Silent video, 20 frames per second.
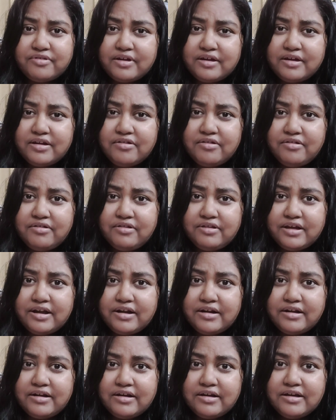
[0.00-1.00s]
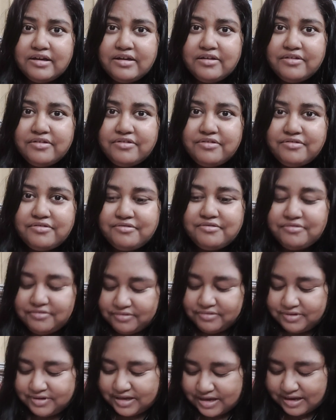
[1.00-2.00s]
and all that. So
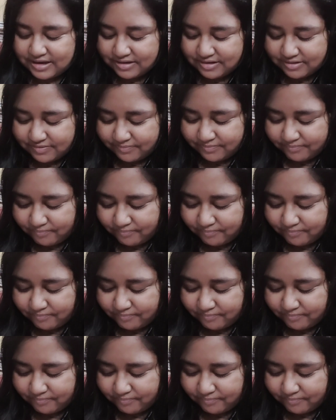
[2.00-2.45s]
yeah.